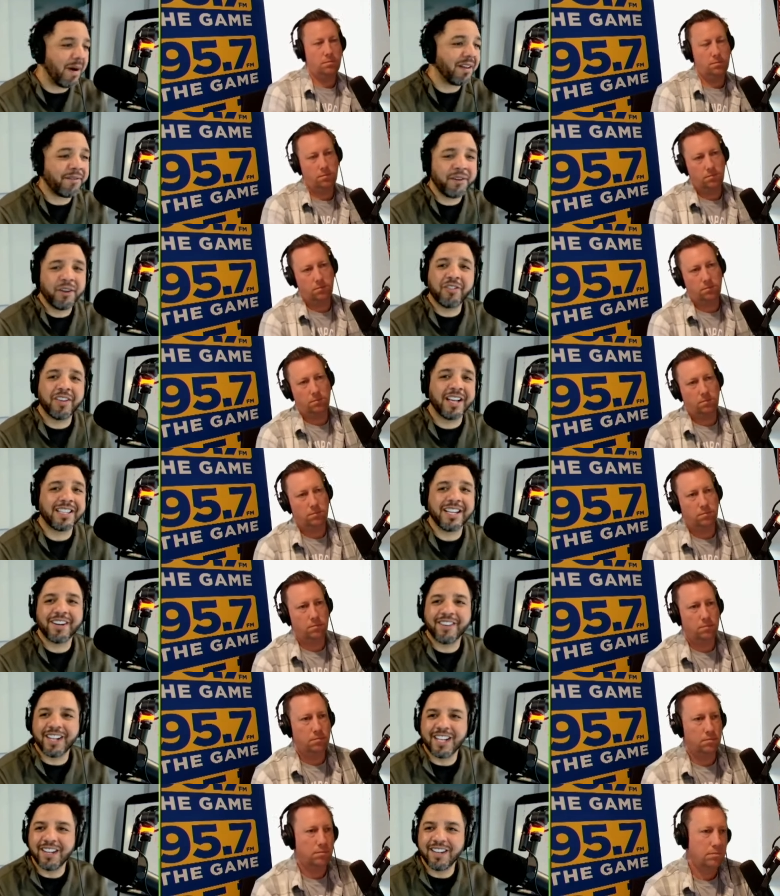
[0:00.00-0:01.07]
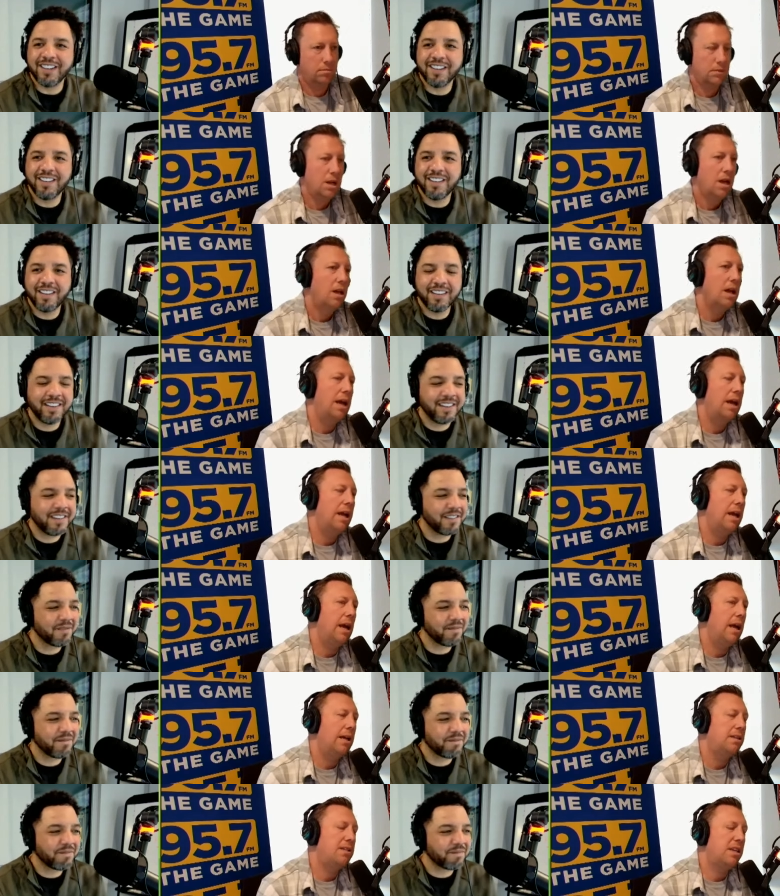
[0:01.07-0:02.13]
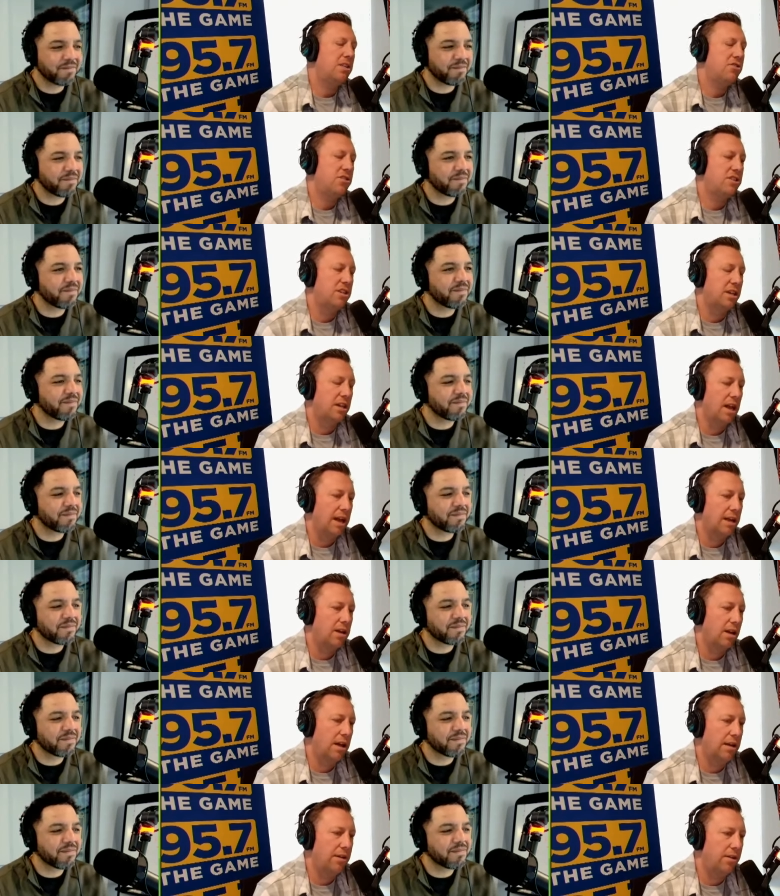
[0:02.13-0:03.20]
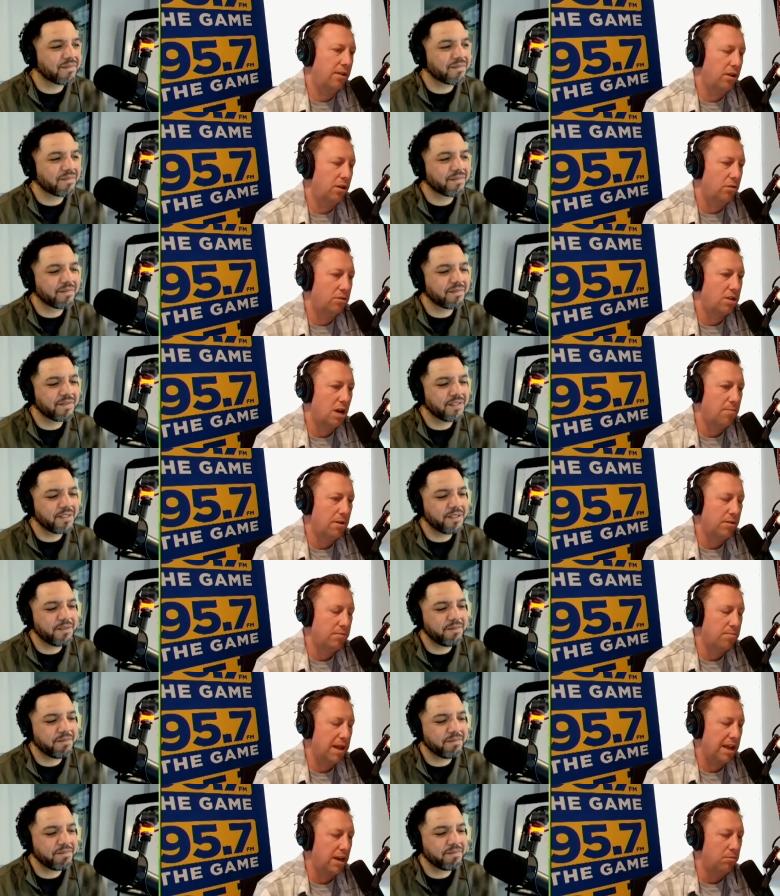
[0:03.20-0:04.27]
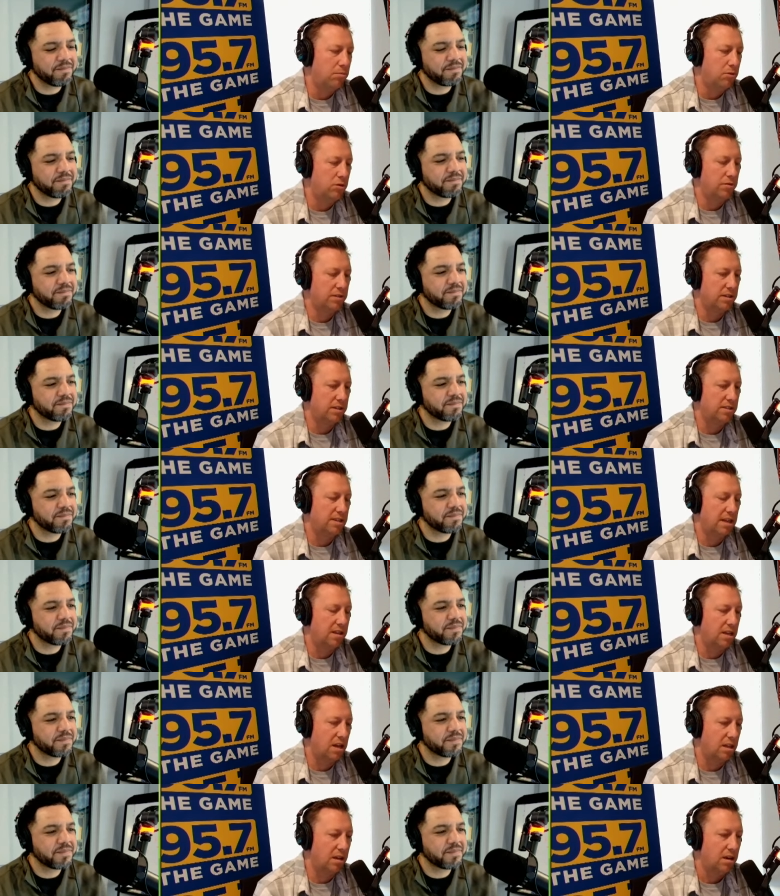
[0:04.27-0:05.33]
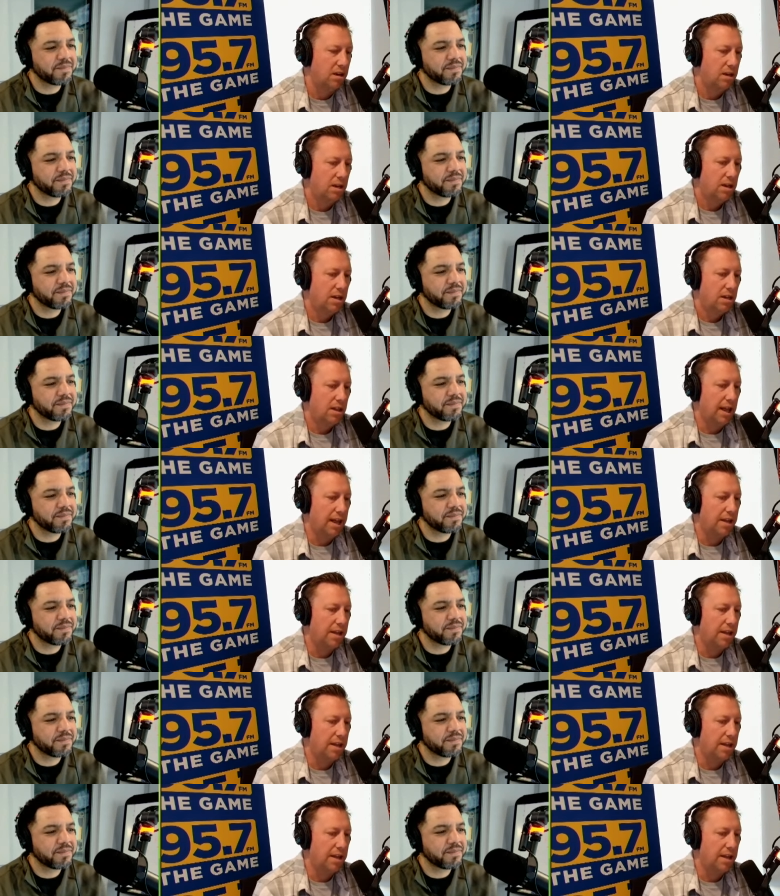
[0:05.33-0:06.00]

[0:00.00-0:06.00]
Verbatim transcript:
Speaker 1: feels like they're in it.
Speaker 2: it's interesting, like, uh, you know, talking about making a move and this, that, and the other. Like,